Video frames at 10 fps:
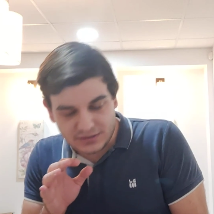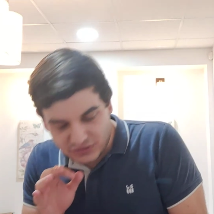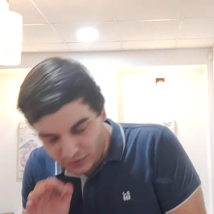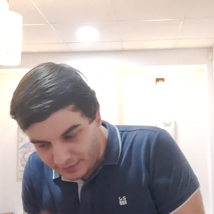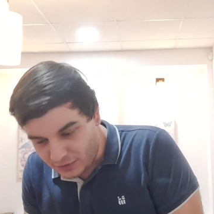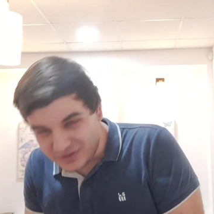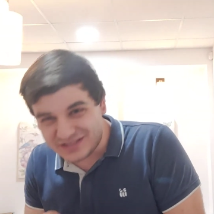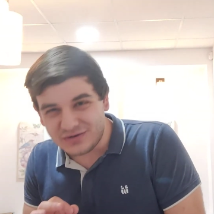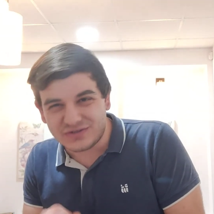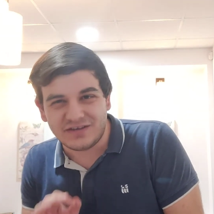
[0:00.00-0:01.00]
ceramic
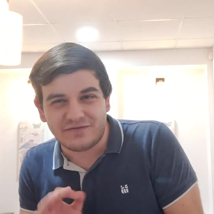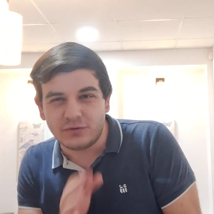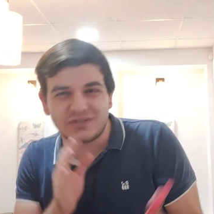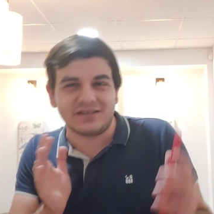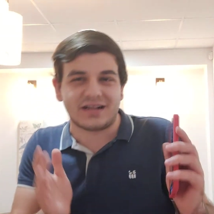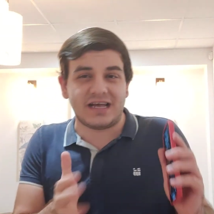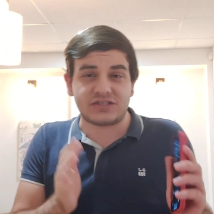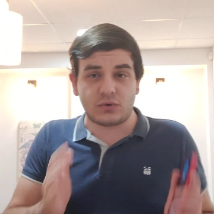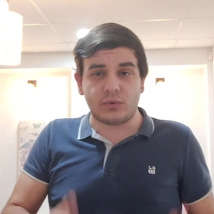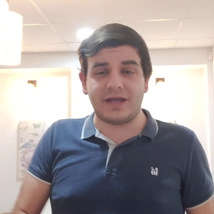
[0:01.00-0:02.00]
crystals infused in the
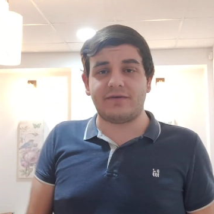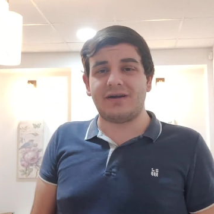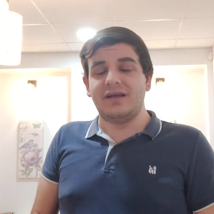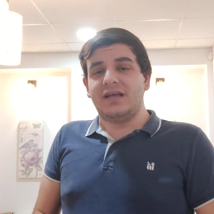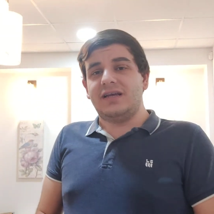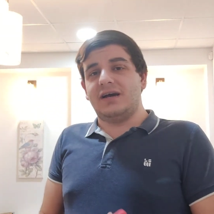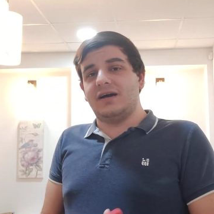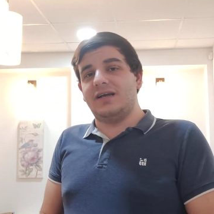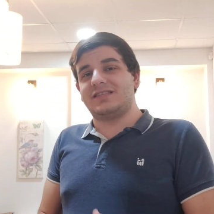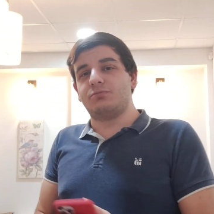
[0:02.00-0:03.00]
glass or whatever,
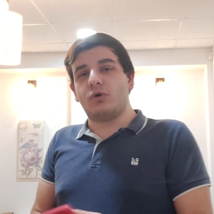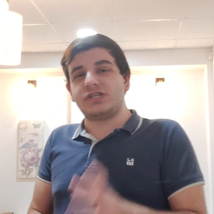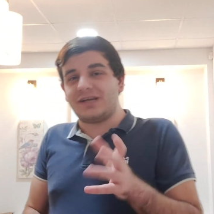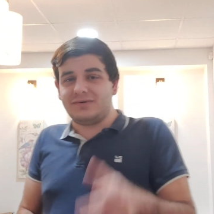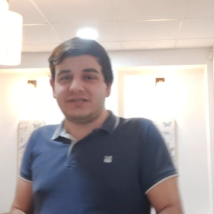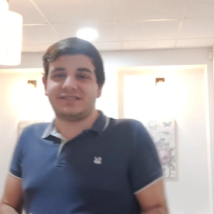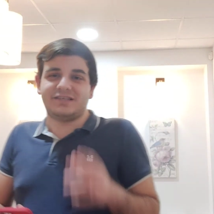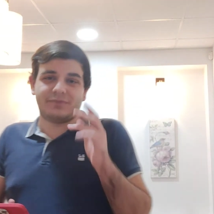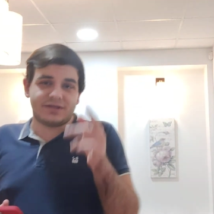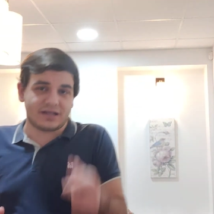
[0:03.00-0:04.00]
it's more shatter
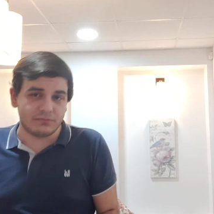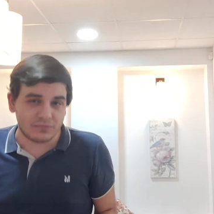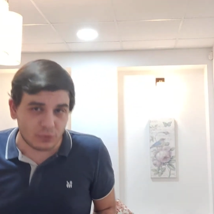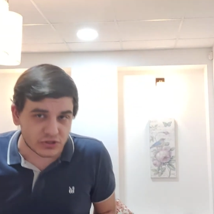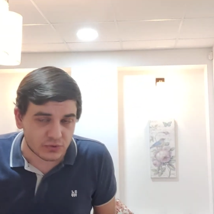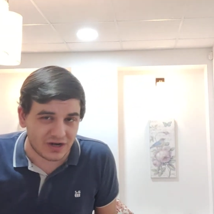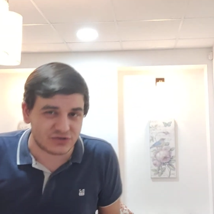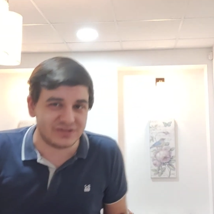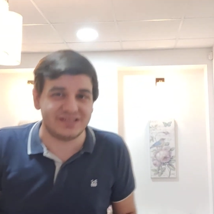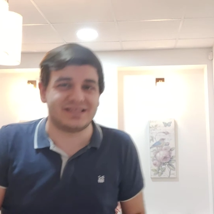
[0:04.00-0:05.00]
resistant, but not more
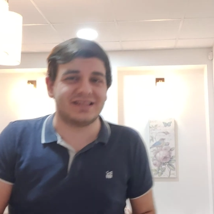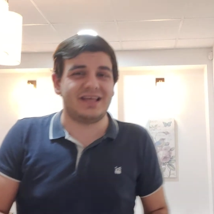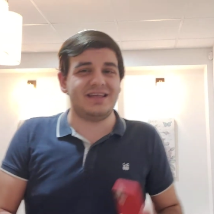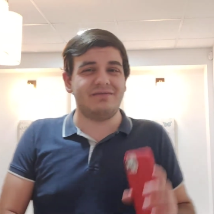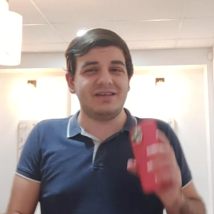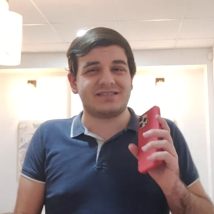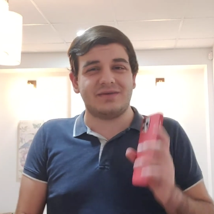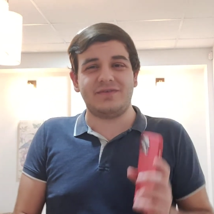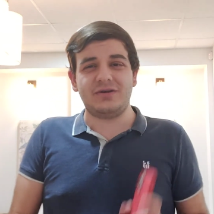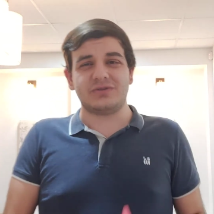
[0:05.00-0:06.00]
scratch resistant. And even in
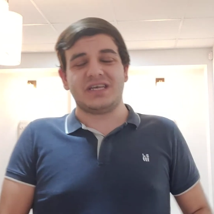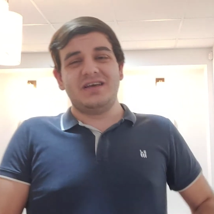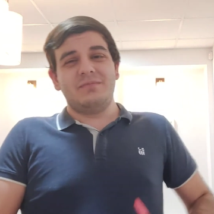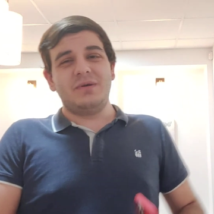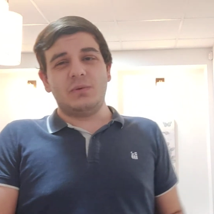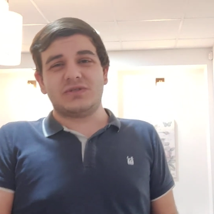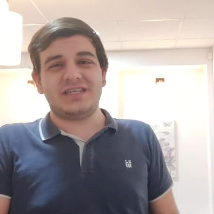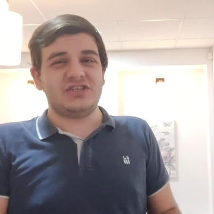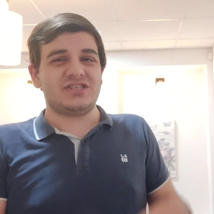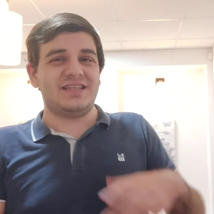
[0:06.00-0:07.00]
some videos, people would
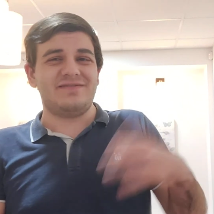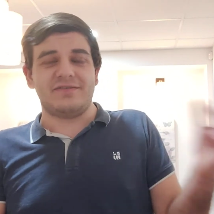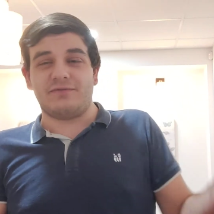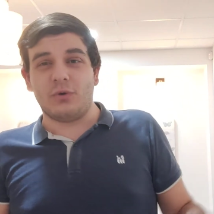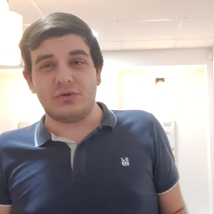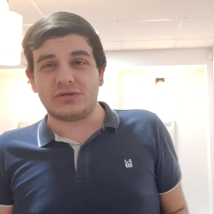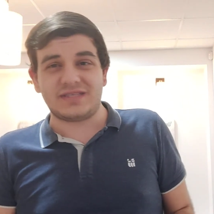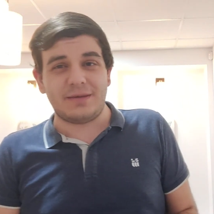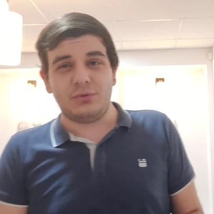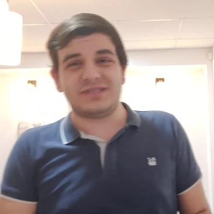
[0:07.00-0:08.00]
say they just leave the phone on the
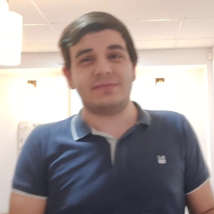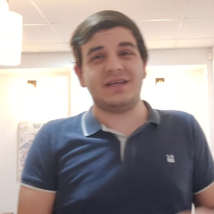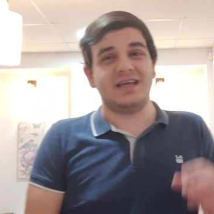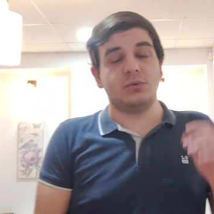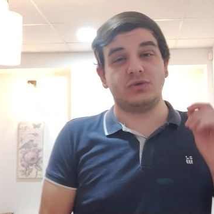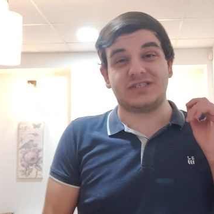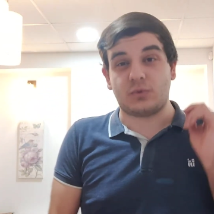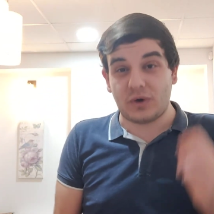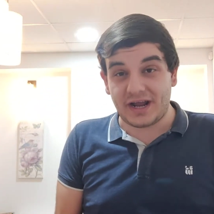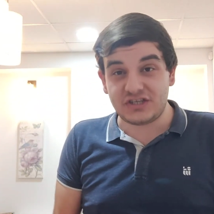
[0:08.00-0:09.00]
table or something and it would
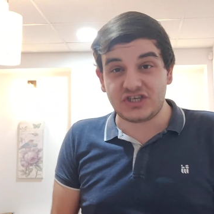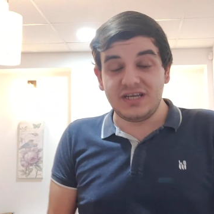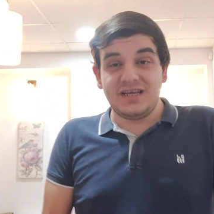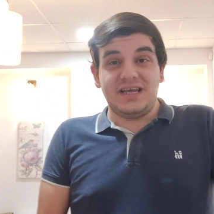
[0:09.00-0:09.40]
scratch.